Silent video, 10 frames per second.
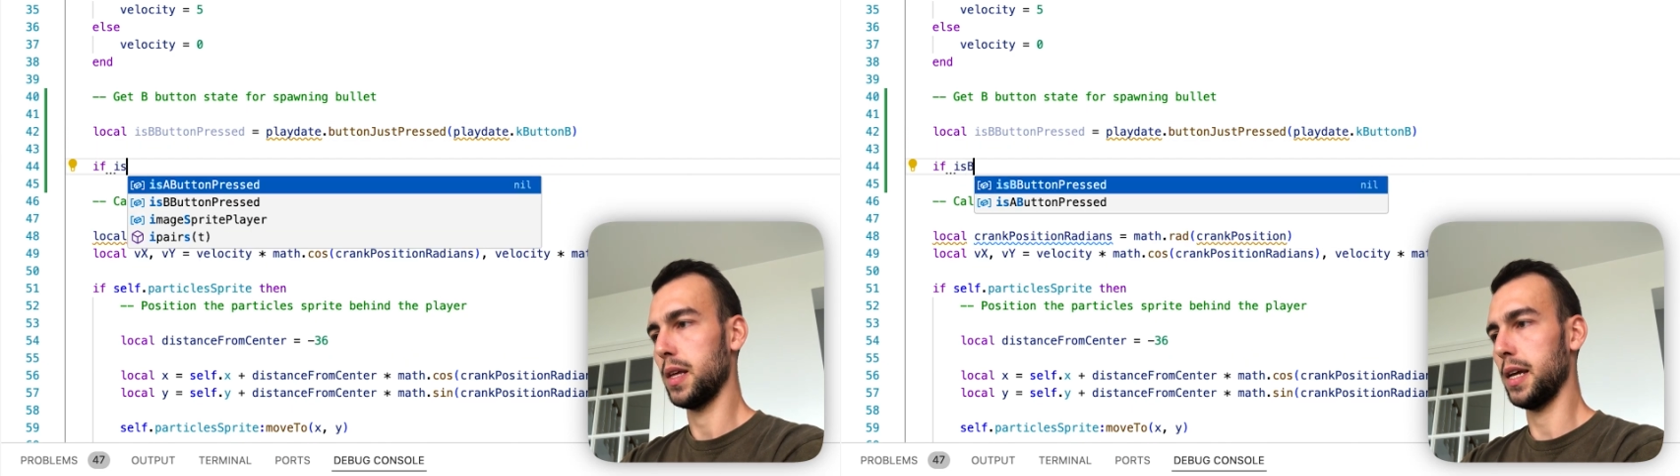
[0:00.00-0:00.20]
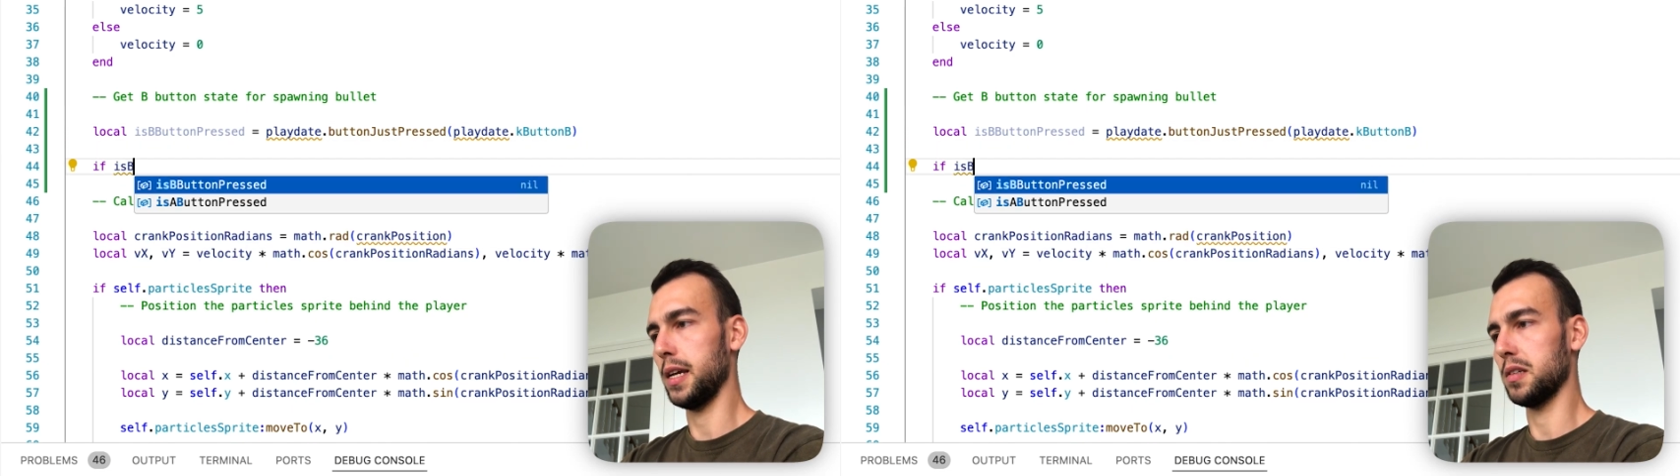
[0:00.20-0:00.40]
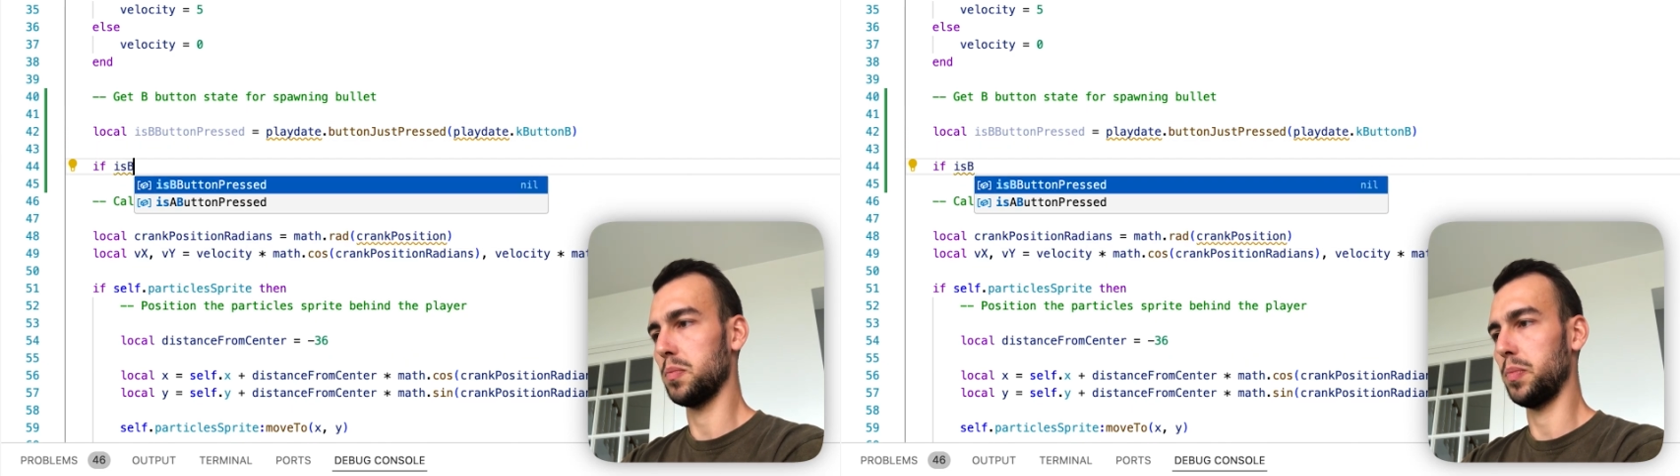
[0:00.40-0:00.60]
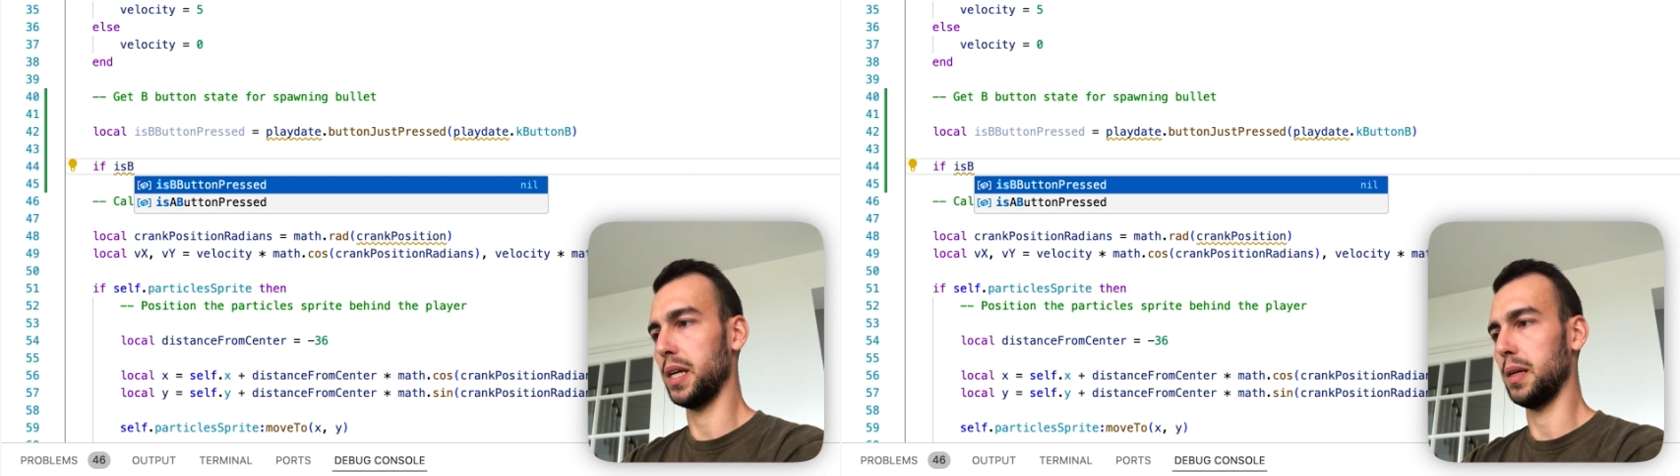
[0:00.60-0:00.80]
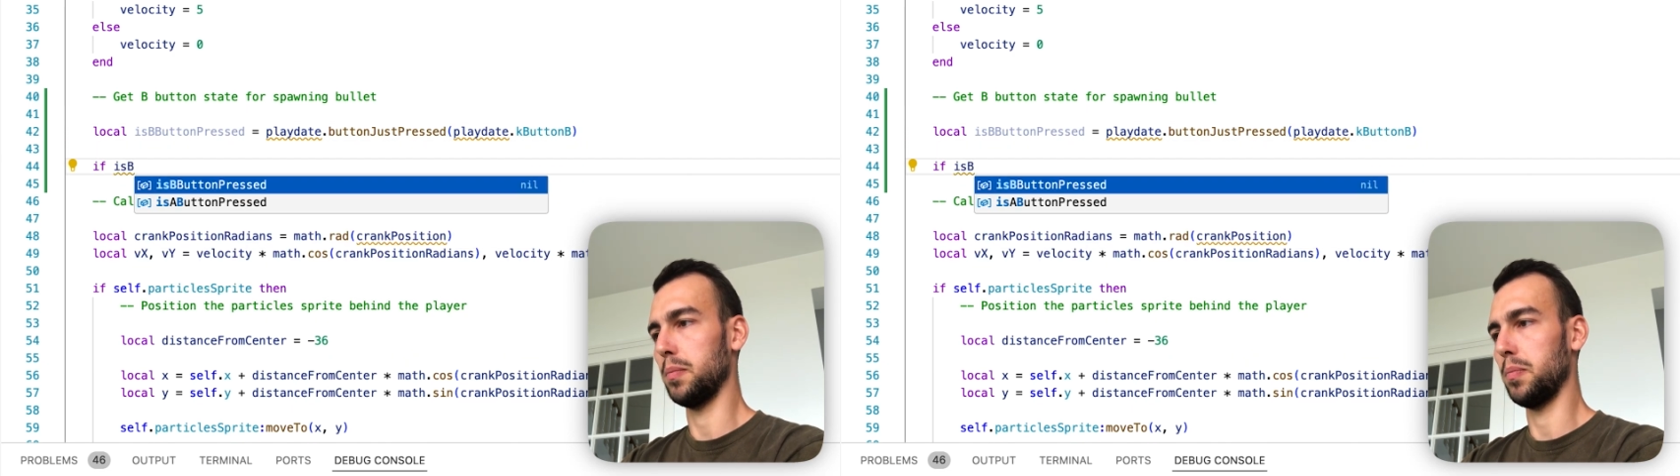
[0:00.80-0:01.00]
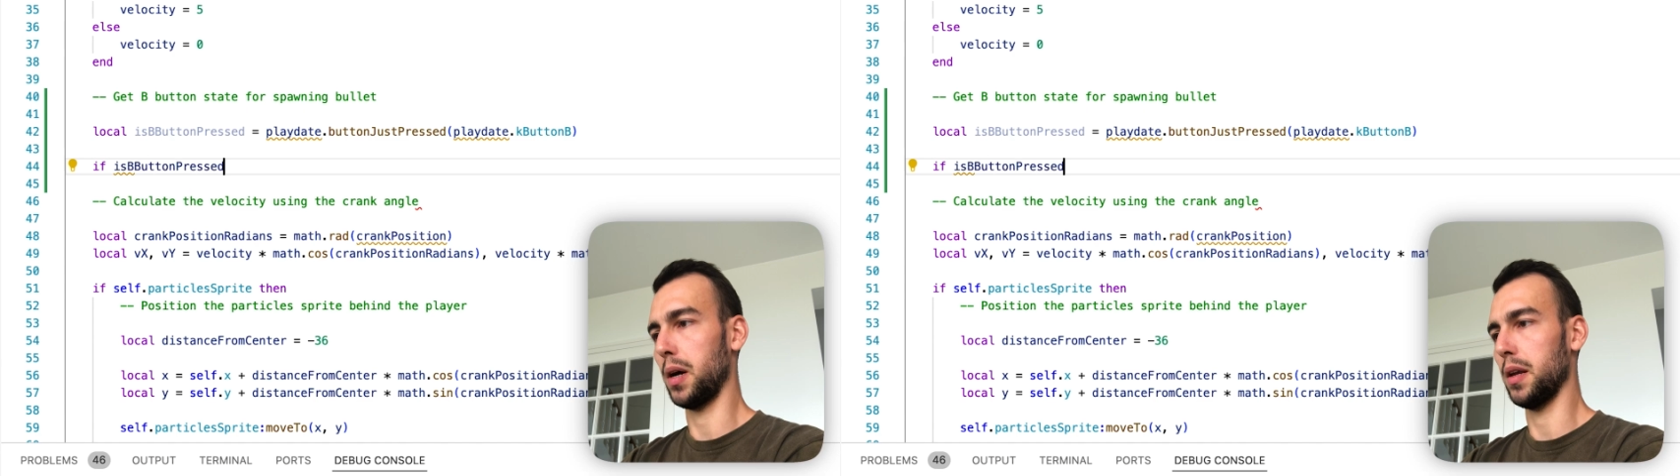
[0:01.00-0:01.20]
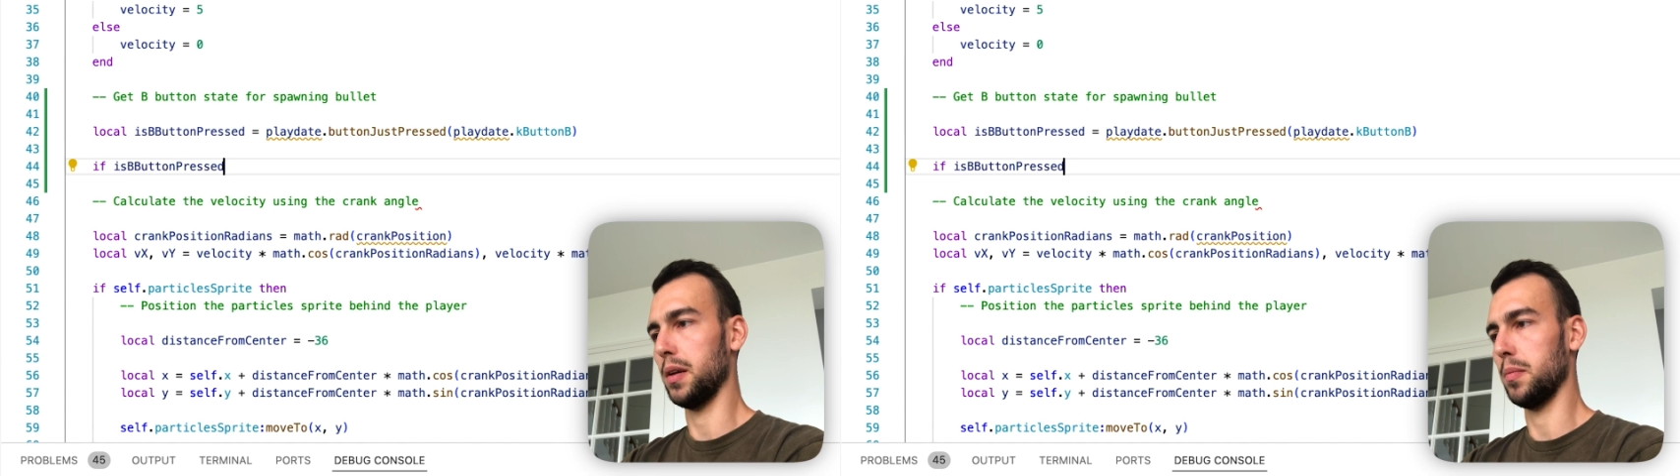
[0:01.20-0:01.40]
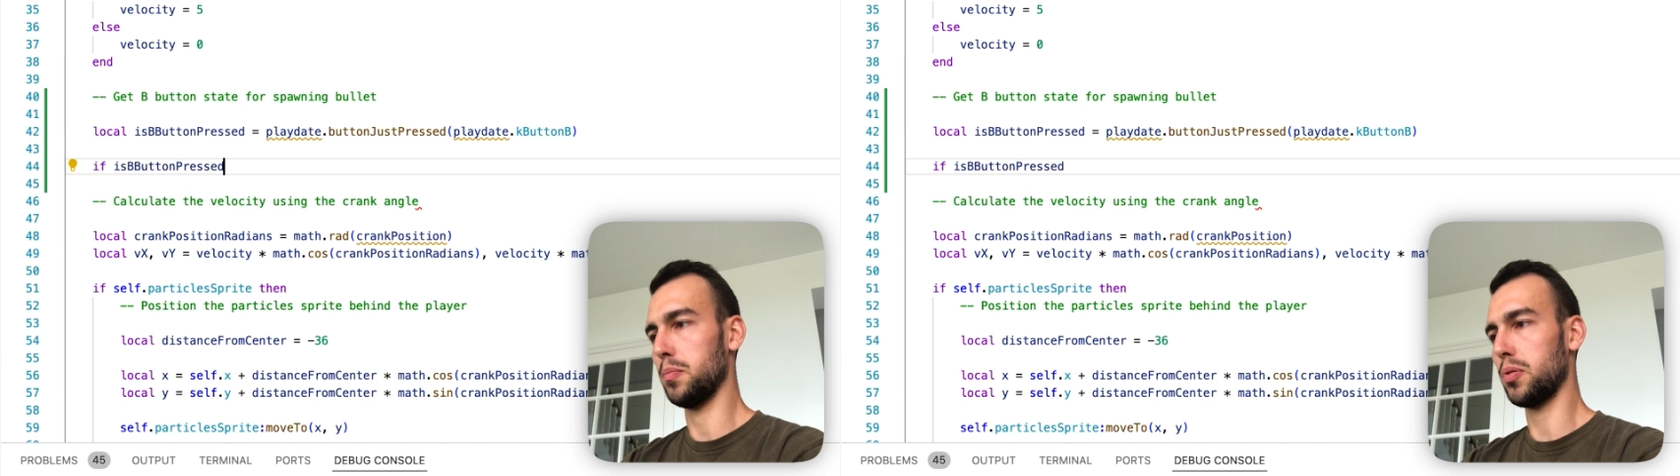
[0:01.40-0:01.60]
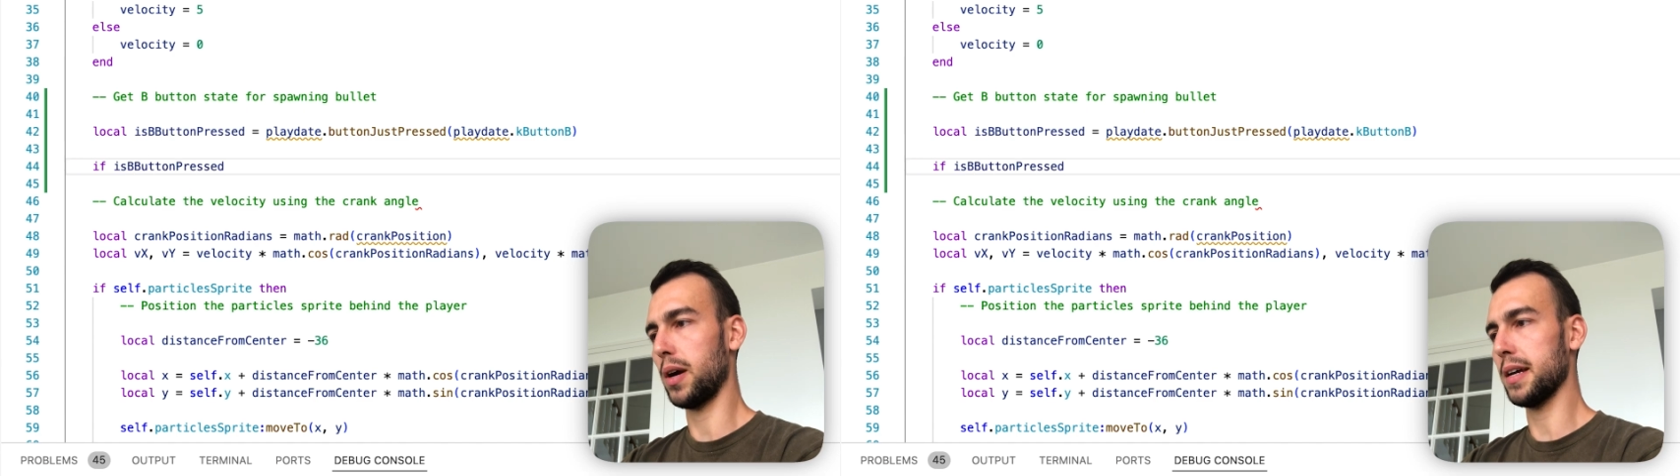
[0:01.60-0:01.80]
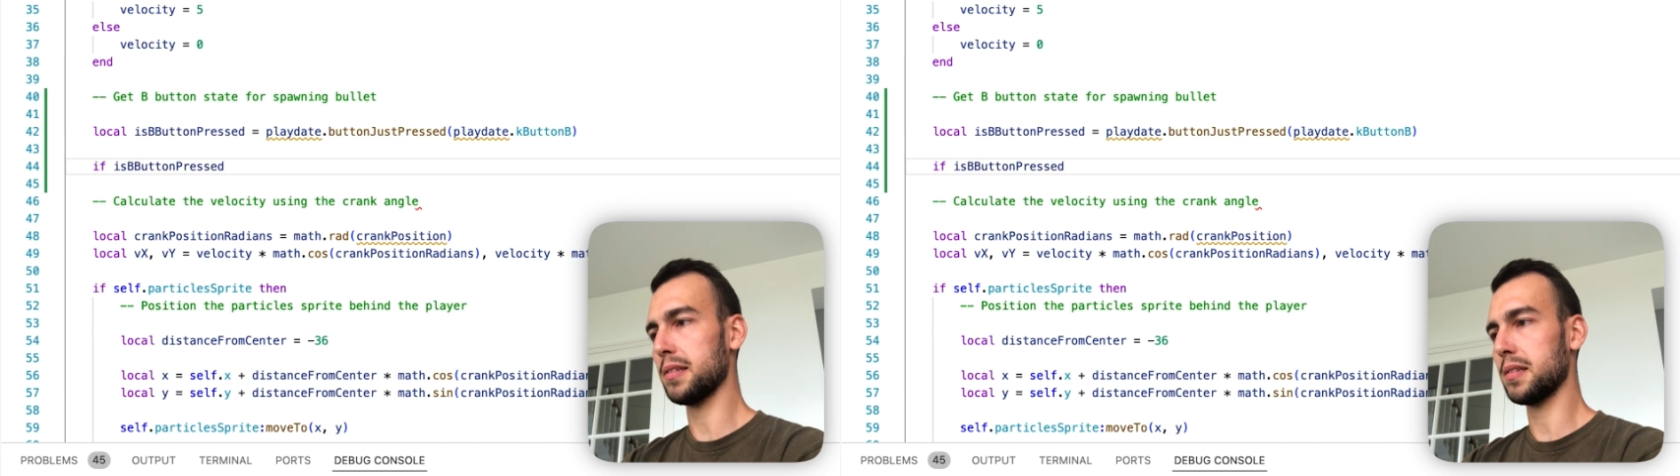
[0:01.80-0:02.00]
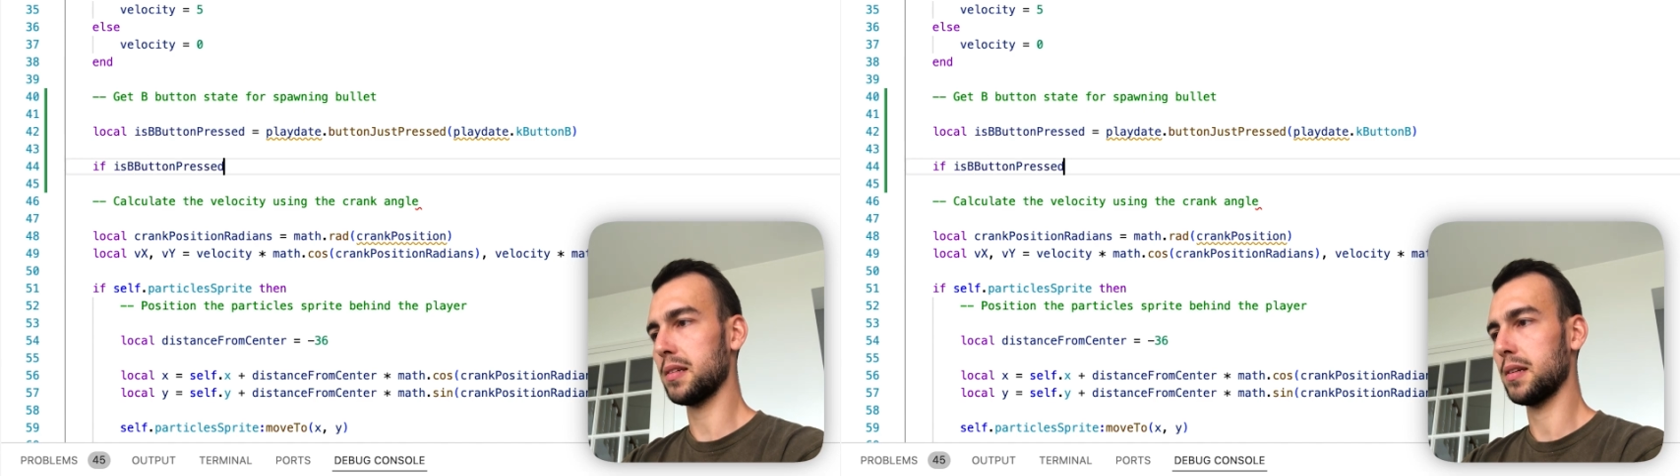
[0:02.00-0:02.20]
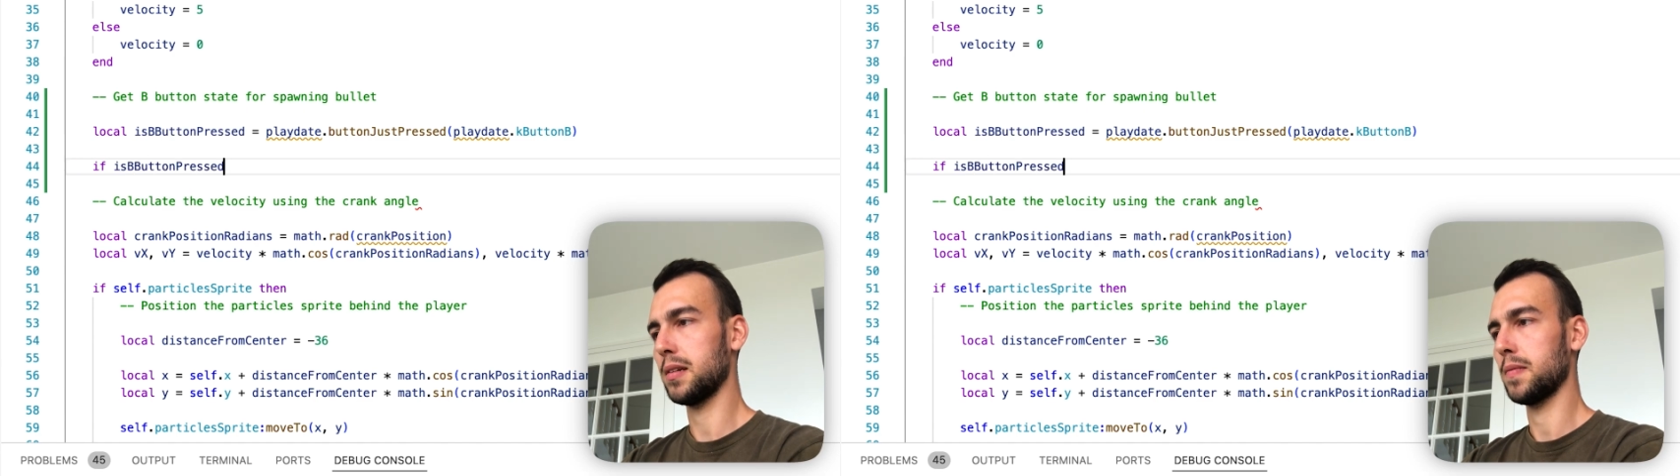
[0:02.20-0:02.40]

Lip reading: is B button pressed,